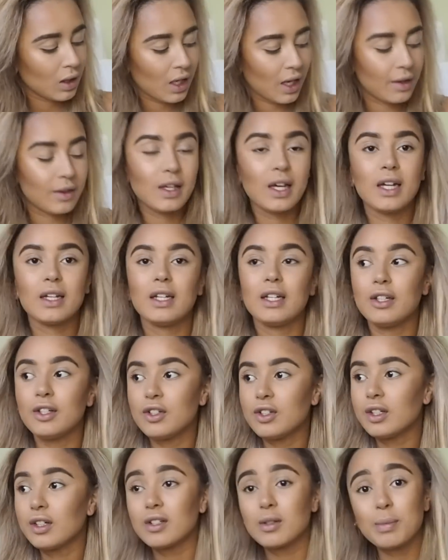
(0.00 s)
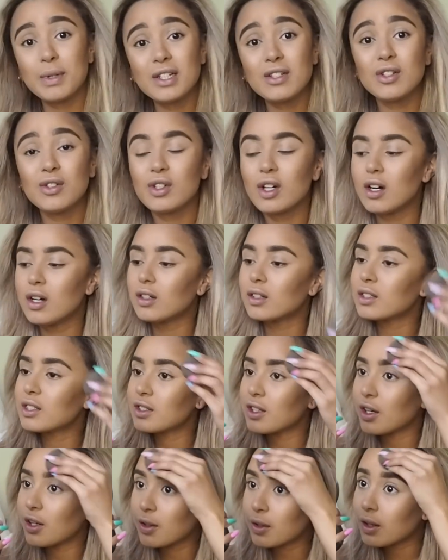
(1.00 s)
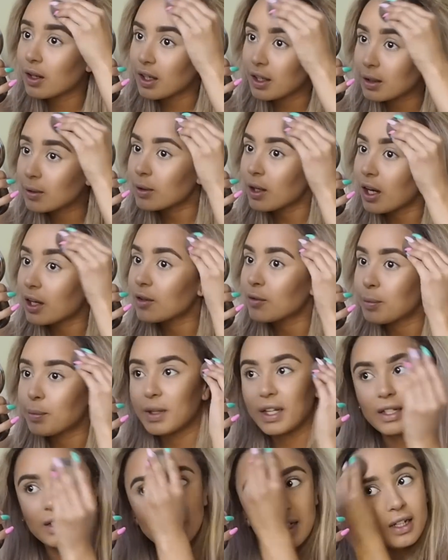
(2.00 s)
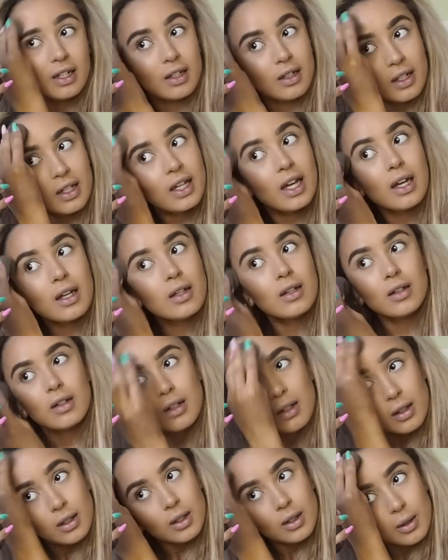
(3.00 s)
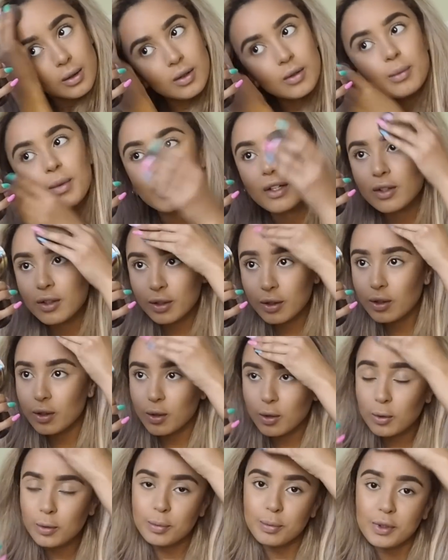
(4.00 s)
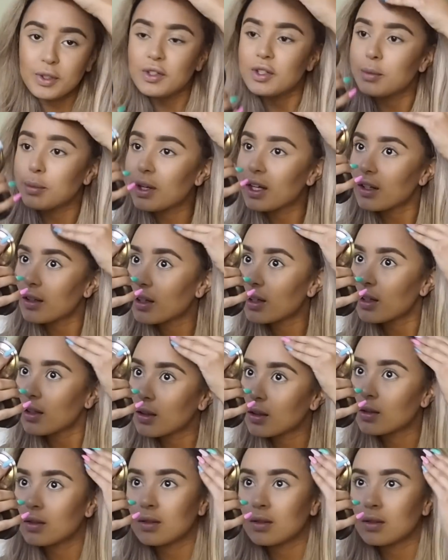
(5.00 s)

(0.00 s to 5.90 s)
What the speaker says: And then it usually goes a bit too dark, so I kind of blend it in again with my good old beauty blender.